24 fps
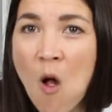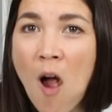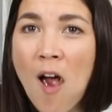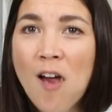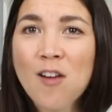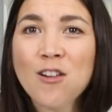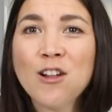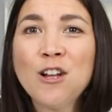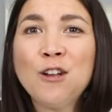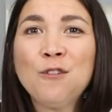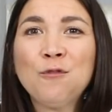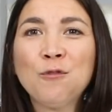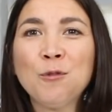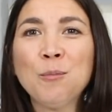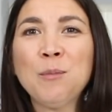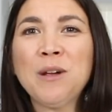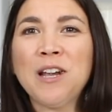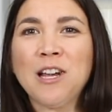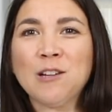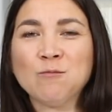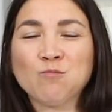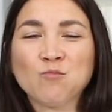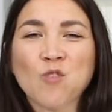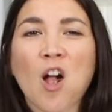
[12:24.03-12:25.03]
At least for
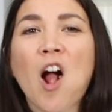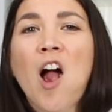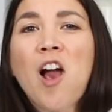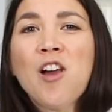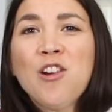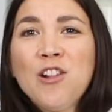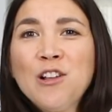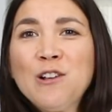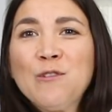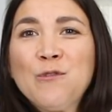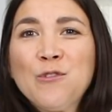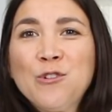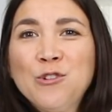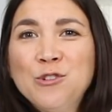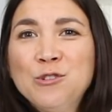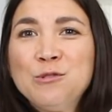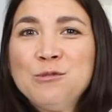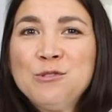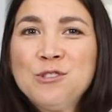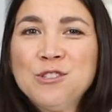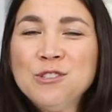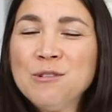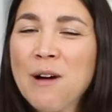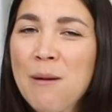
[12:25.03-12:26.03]
me. I think for
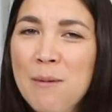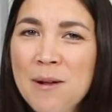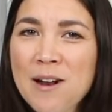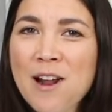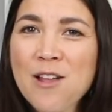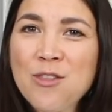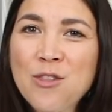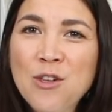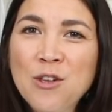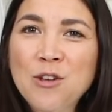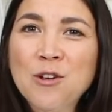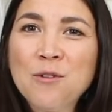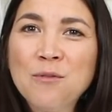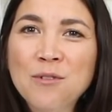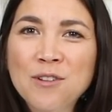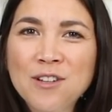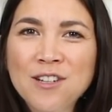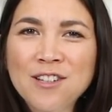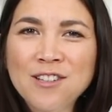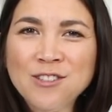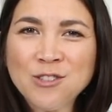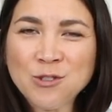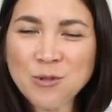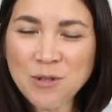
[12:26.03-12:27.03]
you too. I mean, I think you're
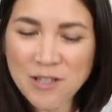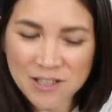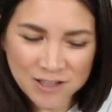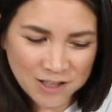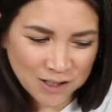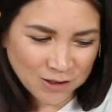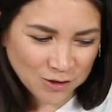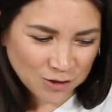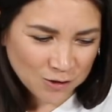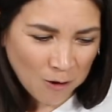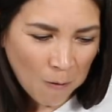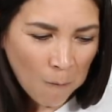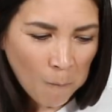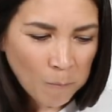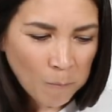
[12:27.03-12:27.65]
really enjoying this.